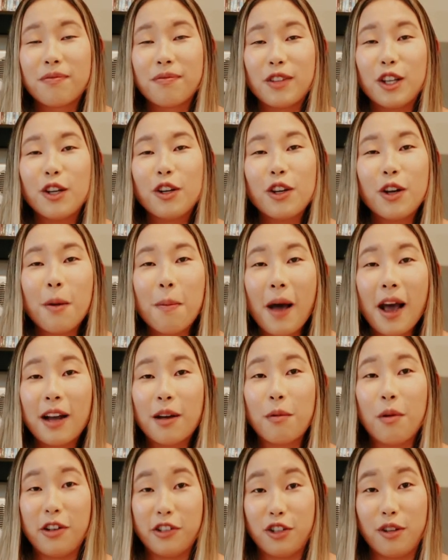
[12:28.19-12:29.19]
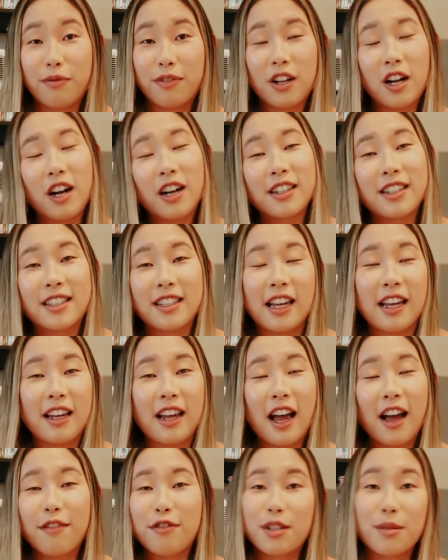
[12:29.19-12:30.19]
You can go back and watch the vlog because I
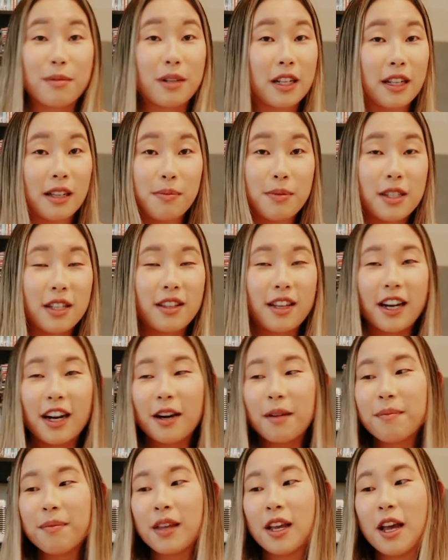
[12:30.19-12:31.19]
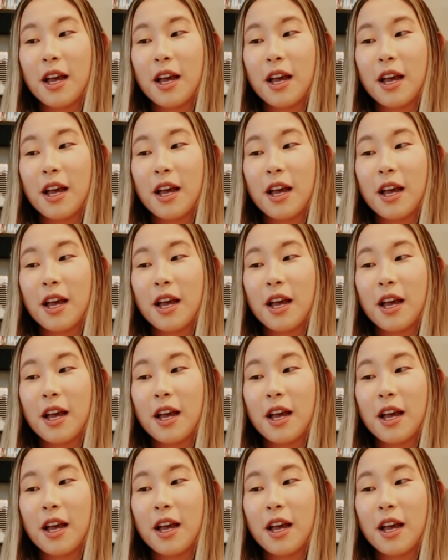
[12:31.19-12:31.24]
have some clips in there.